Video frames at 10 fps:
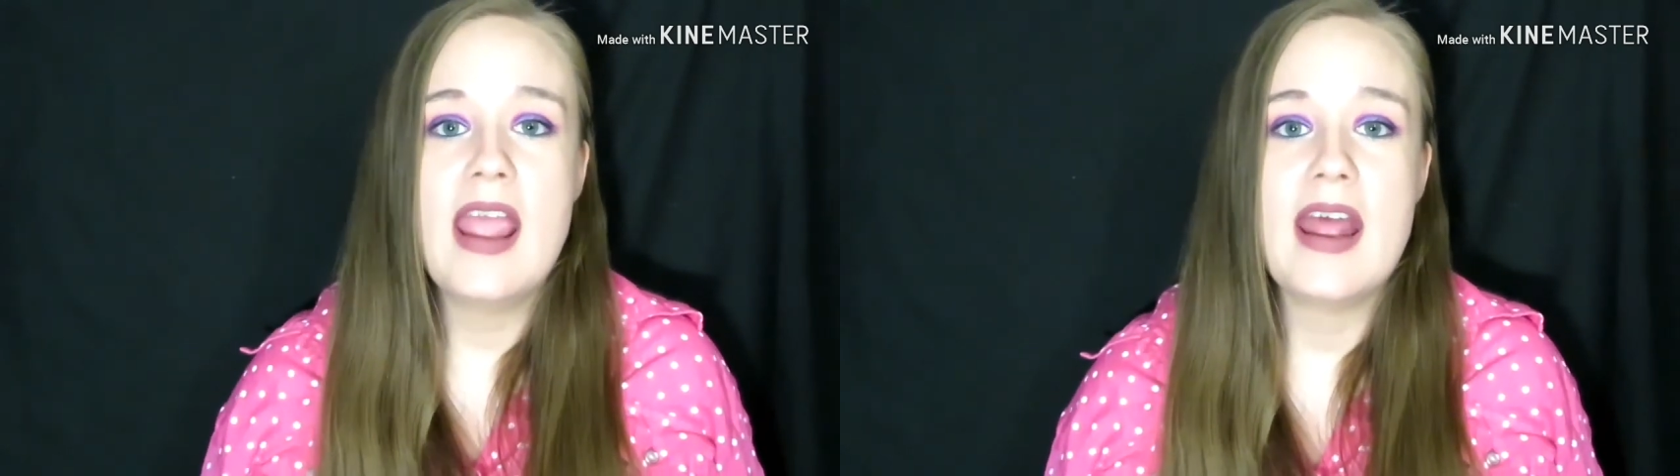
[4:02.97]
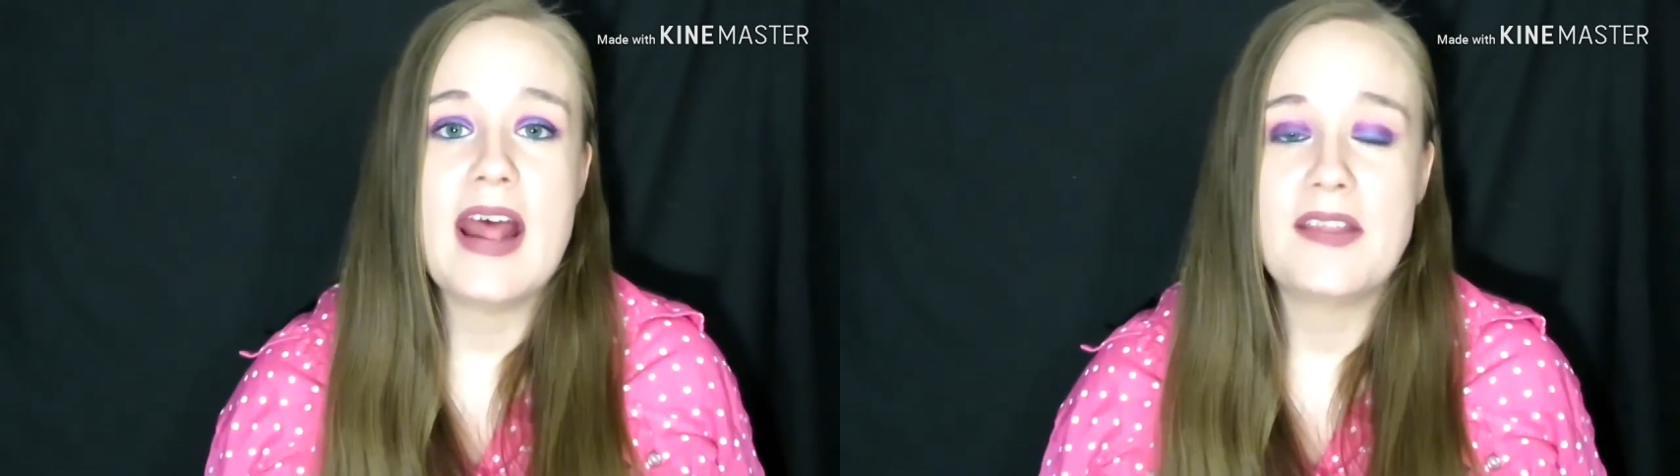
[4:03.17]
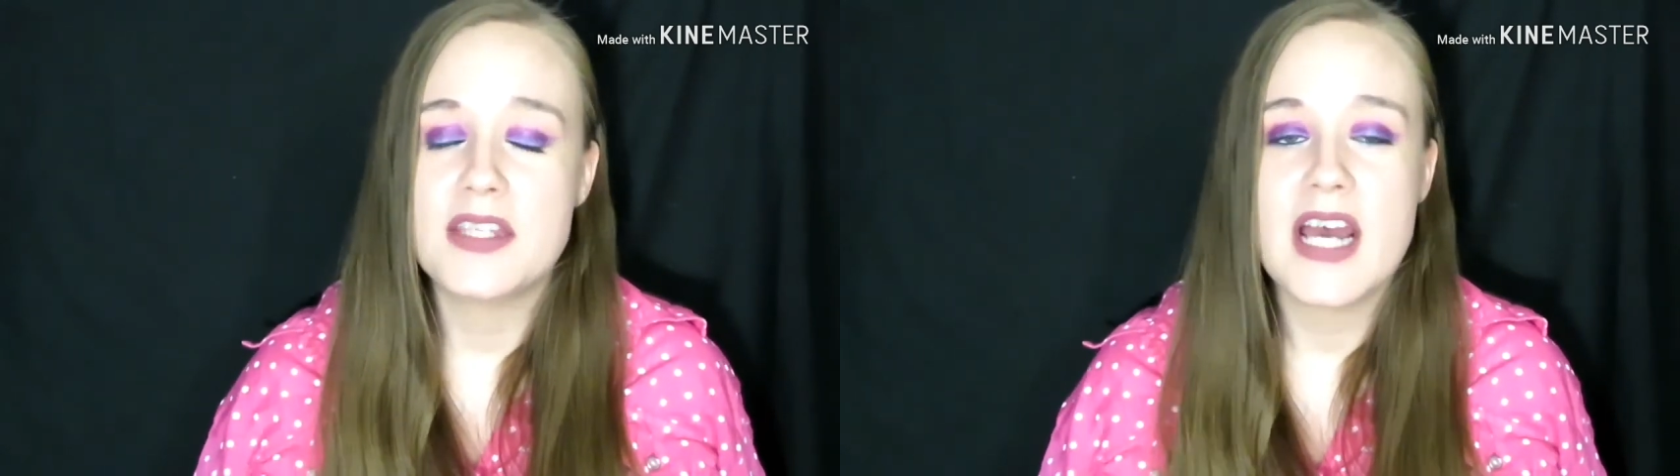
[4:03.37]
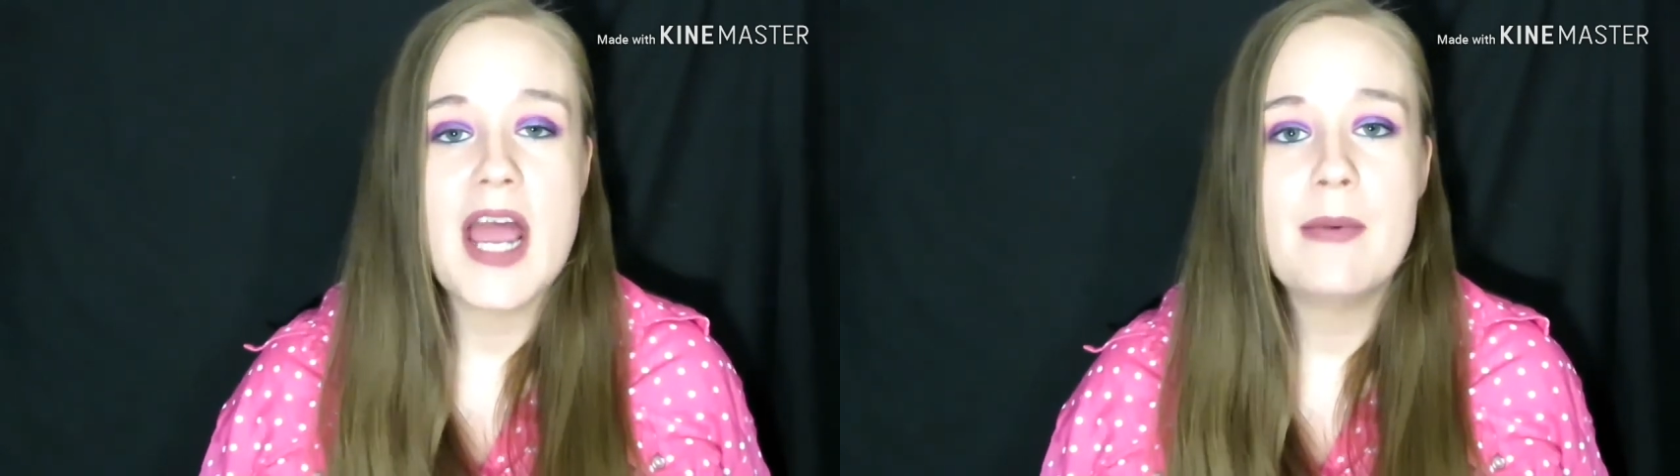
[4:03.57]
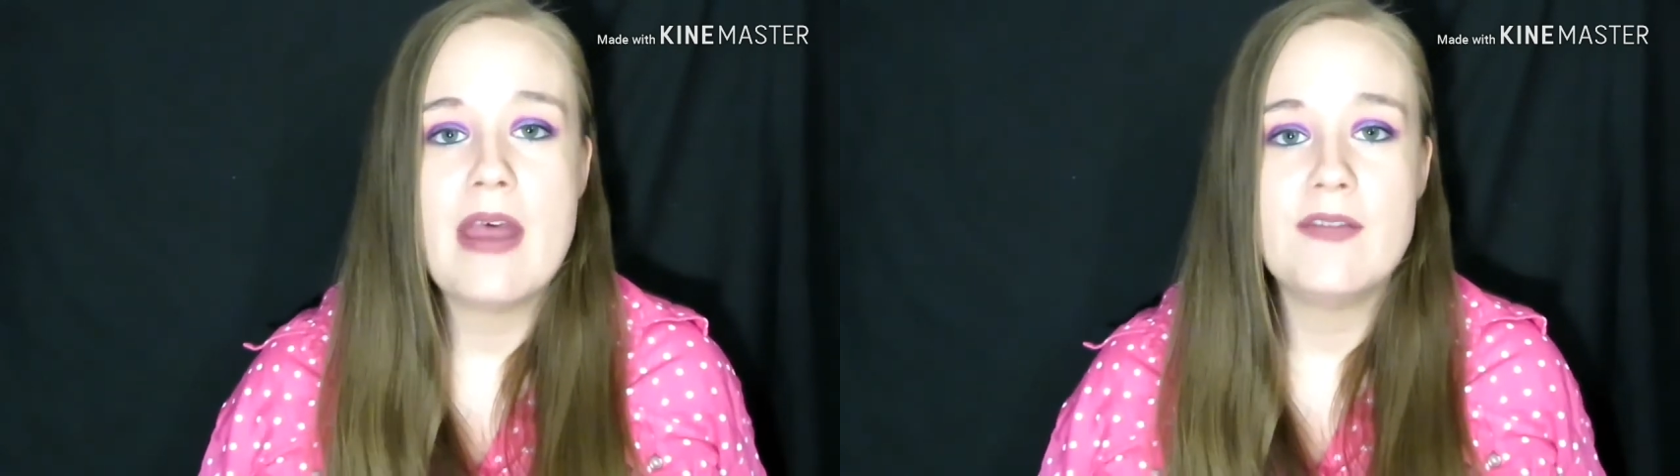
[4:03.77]
and at the
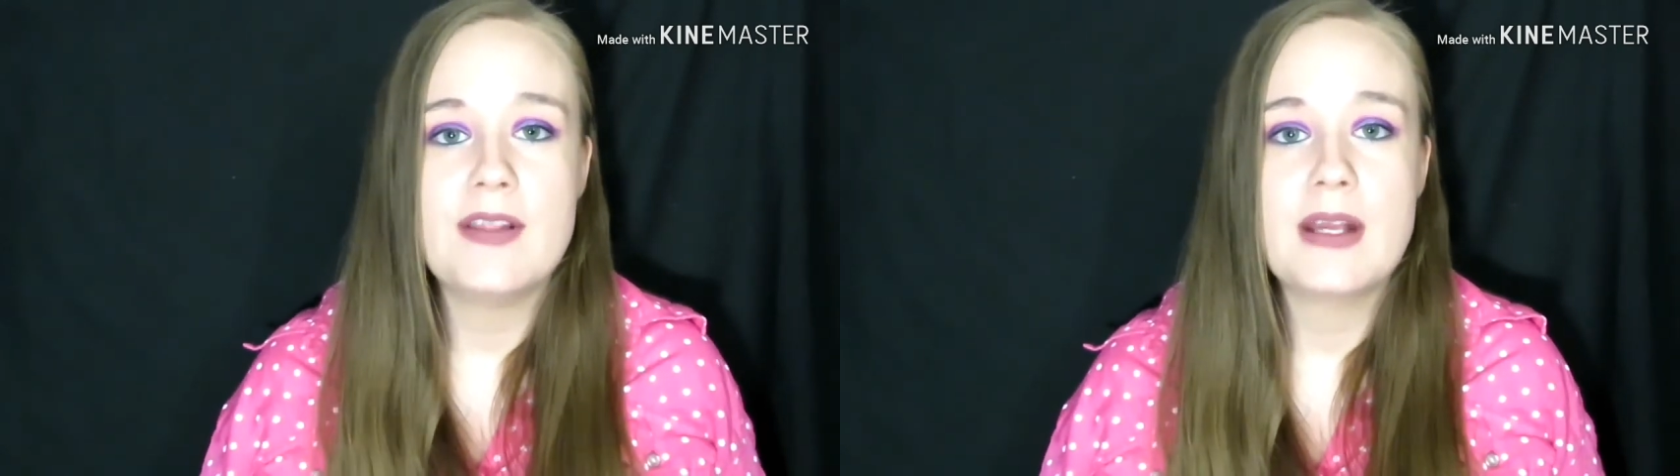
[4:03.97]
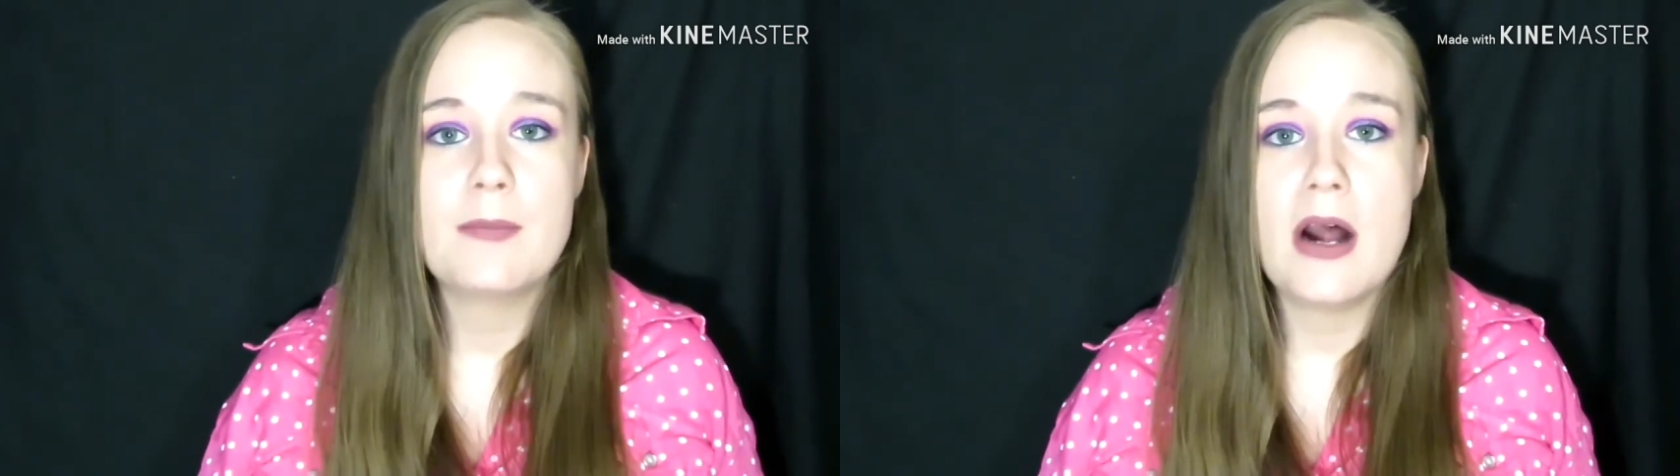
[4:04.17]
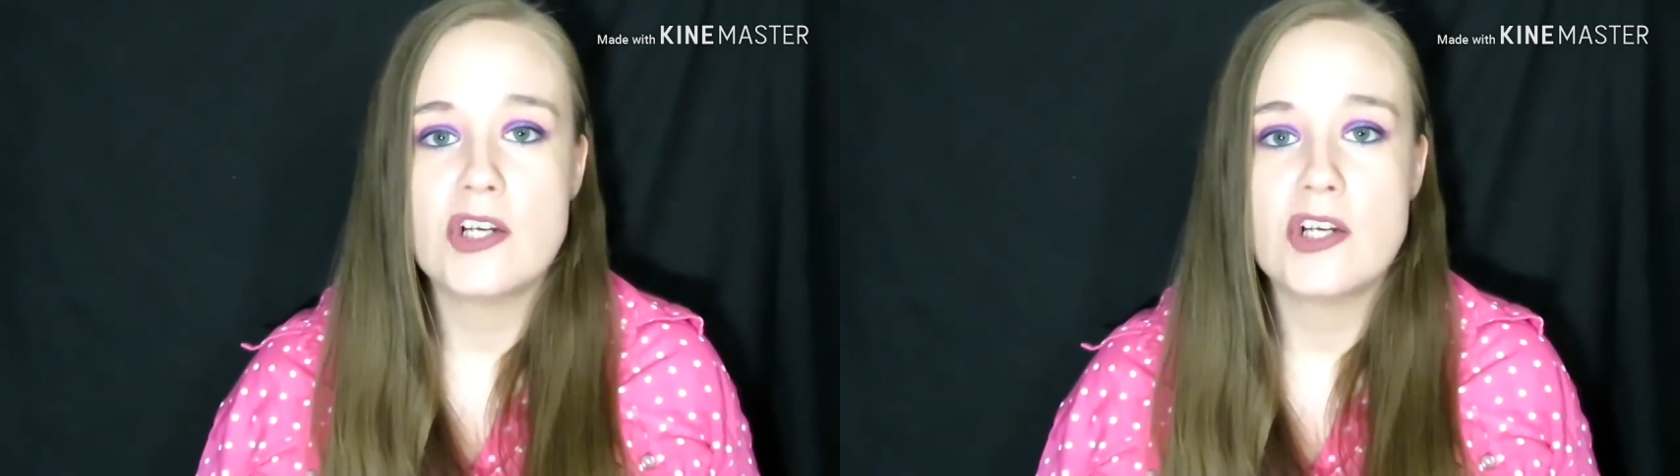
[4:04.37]
time everything